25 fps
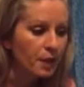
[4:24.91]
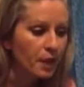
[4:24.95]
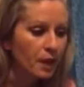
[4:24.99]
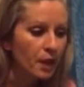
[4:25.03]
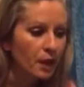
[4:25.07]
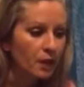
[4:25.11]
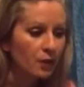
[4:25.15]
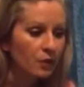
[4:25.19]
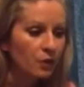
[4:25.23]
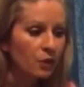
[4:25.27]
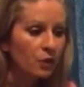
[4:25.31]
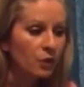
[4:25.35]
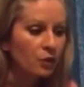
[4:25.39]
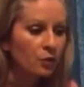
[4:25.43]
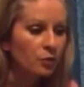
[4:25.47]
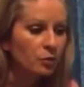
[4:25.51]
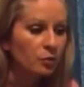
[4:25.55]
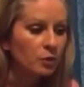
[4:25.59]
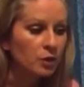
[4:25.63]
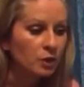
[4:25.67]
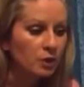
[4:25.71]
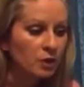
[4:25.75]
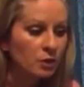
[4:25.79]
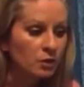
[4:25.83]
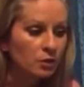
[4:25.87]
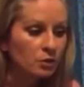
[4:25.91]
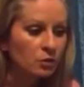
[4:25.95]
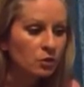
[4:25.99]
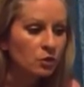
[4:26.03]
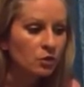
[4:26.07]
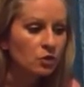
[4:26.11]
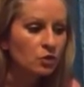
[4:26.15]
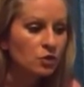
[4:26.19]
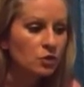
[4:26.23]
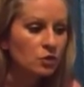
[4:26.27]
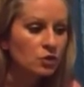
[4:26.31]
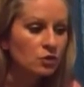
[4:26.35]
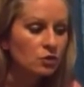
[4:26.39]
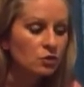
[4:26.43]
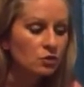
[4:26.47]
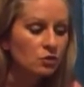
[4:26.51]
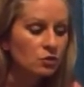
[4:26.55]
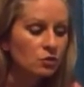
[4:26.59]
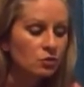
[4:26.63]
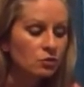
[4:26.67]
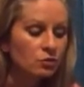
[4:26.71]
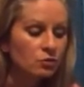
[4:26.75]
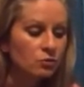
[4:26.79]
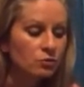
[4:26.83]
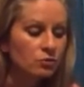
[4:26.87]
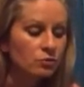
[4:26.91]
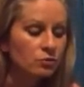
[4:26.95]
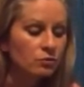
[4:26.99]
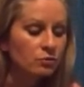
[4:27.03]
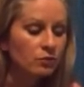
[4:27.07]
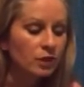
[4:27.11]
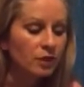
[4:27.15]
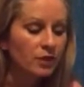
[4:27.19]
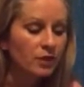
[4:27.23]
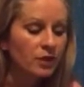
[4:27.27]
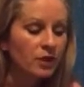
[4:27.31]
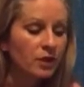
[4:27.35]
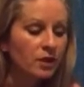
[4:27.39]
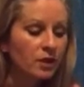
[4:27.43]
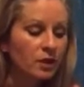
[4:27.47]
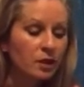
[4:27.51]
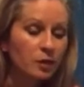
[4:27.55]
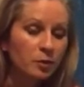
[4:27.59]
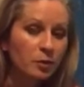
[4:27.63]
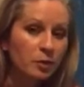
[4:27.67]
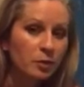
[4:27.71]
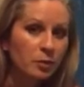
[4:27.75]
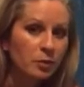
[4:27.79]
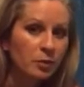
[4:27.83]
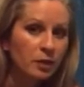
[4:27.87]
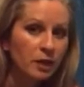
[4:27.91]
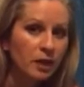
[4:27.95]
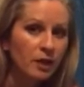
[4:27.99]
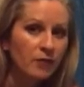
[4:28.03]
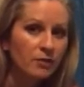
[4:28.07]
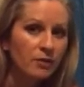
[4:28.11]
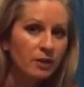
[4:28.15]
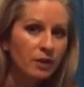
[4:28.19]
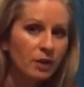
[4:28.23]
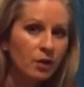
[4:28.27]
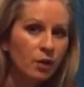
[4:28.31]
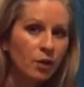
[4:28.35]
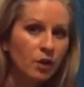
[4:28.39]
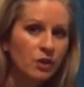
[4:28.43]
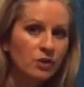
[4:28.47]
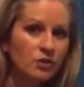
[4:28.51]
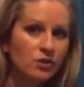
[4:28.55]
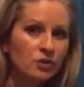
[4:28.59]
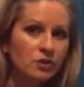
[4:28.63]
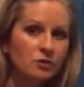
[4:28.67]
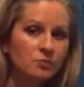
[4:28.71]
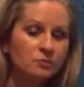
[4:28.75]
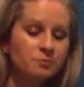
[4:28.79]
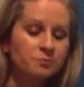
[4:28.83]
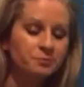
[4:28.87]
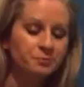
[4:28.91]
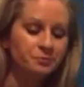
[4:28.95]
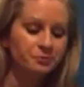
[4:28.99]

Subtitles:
I thought it'd be good to. I think a lot of people have that question.